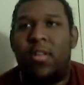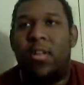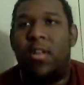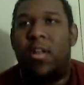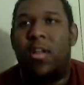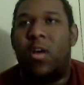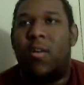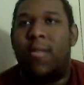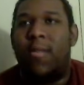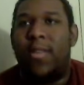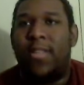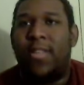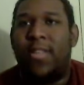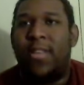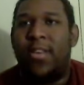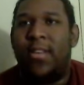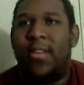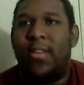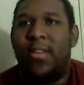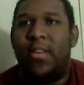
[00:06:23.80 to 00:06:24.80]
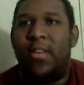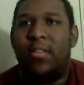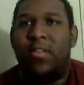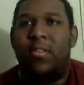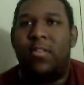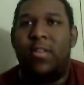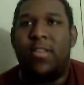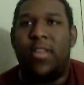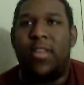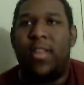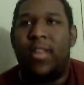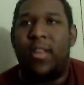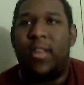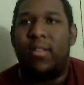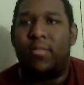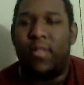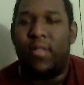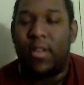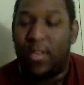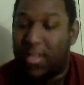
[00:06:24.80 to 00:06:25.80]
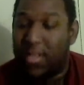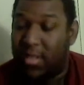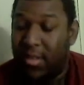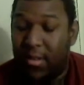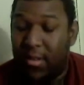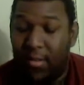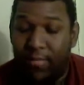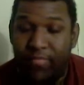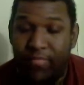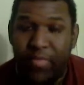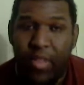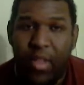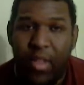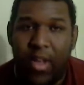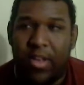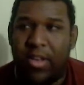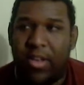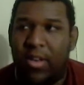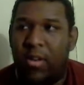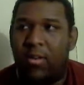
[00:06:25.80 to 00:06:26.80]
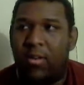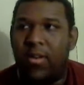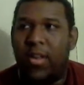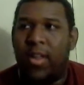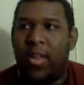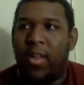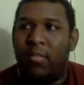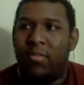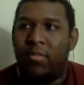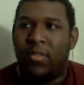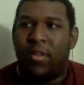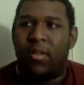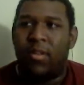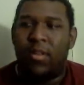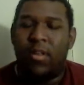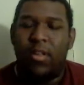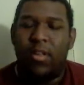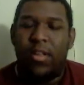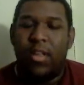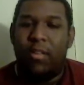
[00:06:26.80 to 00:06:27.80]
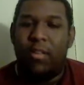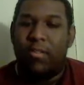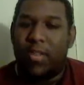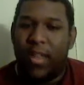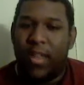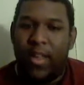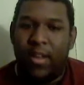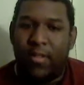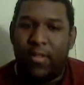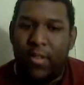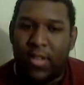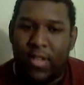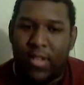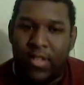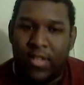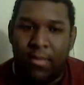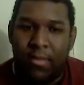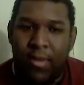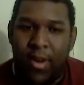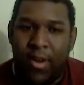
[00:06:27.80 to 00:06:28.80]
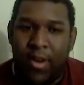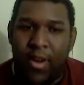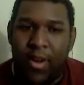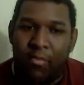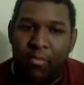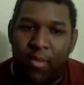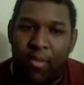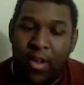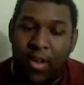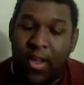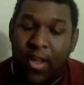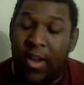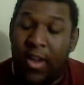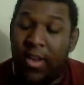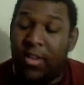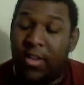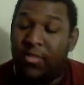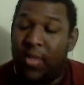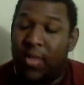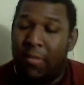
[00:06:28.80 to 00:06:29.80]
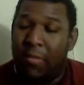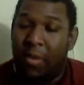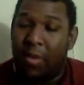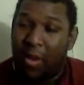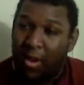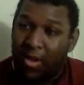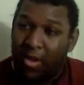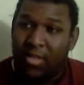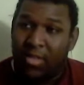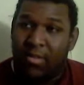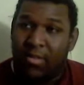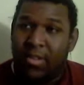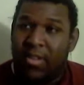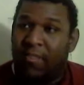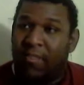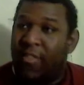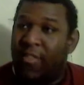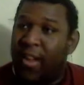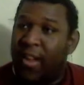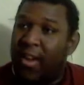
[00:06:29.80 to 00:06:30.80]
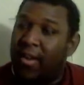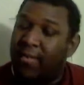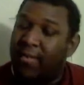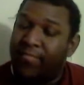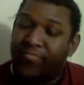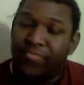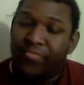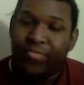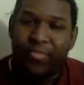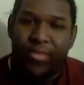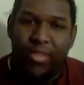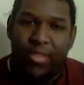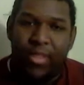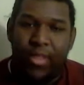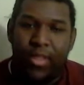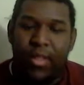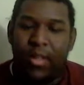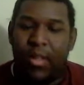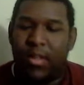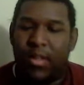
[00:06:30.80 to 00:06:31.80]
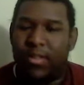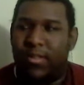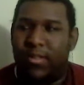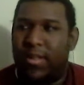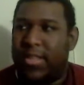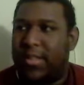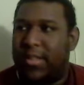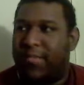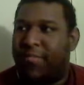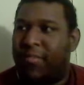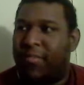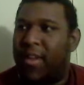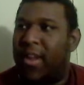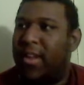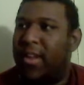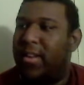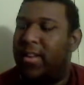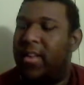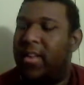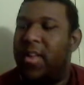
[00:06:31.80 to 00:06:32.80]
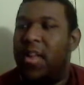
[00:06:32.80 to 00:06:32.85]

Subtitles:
always seemed to as a hindrance. And knowing that he was a hindrance to someone he didn't want to get in his way, but also as a friend. So as a friend,